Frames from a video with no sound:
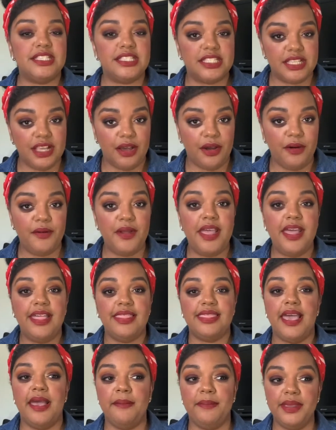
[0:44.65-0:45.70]
So
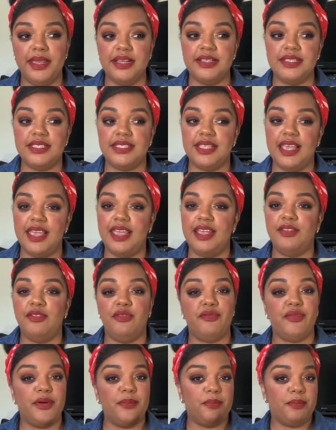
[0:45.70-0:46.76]
that being said,
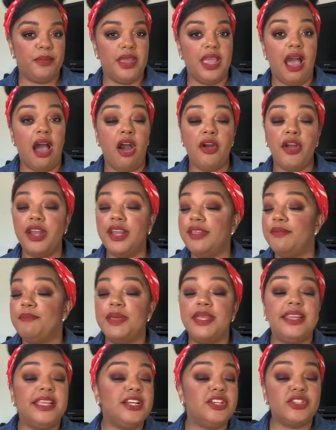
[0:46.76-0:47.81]
you've already
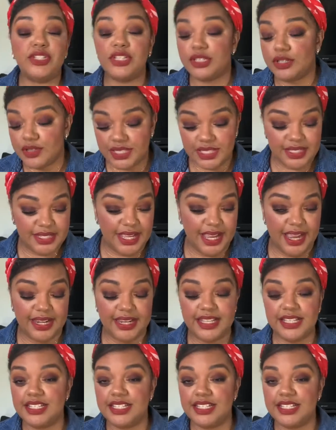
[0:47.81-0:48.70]
been introduced to Dani.